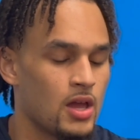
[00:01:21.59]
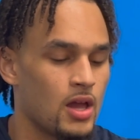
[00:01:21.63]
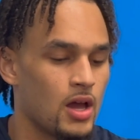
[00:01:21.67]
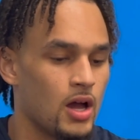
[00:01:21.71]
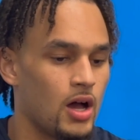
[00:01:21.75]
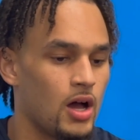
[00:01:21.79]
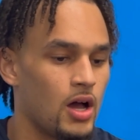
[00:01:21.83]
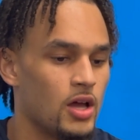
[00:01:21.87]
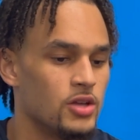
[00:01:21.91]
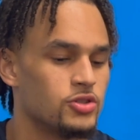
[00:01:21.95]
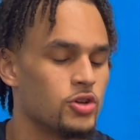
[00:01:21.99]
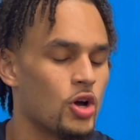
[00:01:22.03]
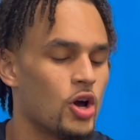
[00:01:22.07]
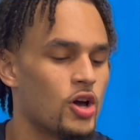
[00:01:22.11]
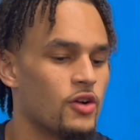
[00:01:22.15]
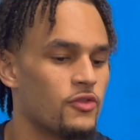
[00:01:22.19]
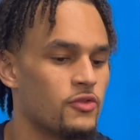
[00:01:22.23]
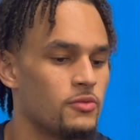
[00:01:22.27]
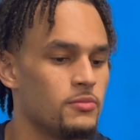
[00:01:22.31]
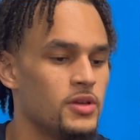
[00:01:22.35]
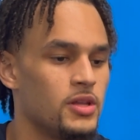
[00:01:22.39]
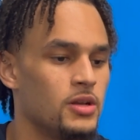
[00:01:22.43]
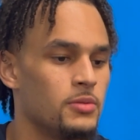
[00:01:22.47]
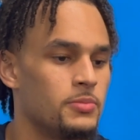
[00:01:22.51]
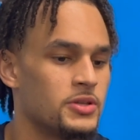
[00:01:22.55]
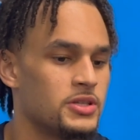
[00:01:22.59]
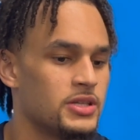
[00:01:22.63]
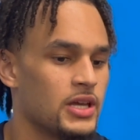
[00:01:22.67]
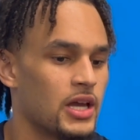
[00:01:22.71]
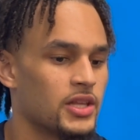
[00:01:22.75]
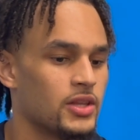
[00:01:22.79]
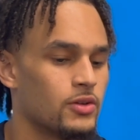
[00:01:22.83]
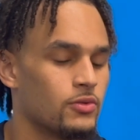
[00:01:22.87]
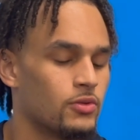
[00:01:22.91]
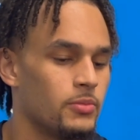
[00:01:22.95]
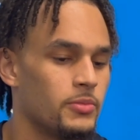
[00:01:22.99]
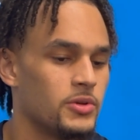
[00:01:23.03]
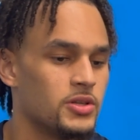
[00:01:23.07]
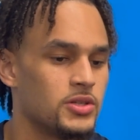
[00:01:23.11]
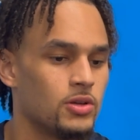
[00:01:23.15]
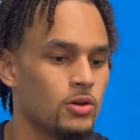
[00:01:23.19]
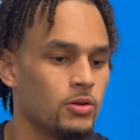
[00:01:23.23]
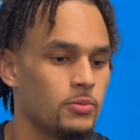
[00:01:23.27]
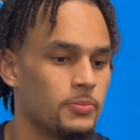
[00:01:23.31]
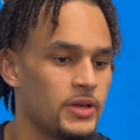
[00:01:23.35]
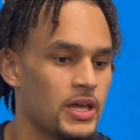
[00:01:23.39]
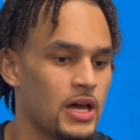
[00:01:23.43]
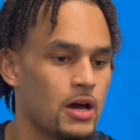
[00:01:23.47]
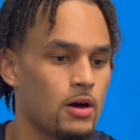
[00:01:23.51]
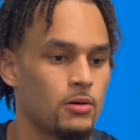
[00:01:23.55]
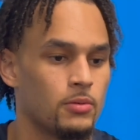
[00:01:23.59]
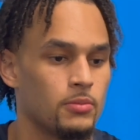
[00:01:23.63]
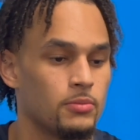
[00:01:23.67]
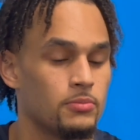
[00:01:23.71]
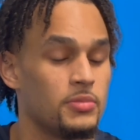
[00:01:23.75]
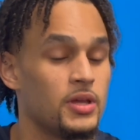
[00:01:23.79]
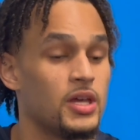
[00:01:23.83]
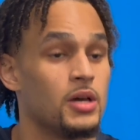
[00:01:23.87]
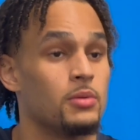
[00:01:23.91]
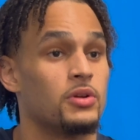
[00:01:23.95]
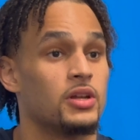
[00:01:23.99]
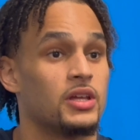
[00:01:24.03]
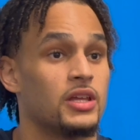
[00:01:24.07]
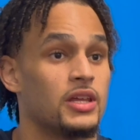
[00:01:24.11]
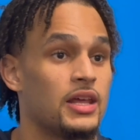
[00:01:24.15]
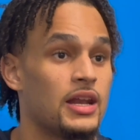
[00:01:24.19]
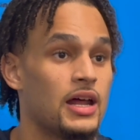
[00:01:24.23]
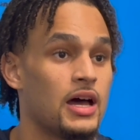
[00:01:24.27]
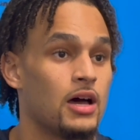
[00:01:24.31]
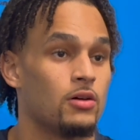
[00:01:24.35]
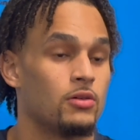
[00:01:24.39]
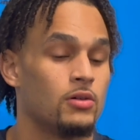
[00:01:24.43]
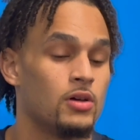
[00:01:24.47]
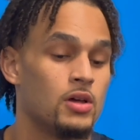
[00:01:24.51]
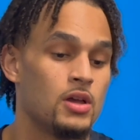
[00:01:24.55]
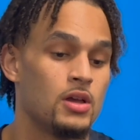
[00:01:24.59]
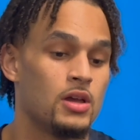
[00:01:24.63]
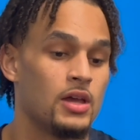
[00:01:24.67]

It's harder for me to protect the rim and still be able to get out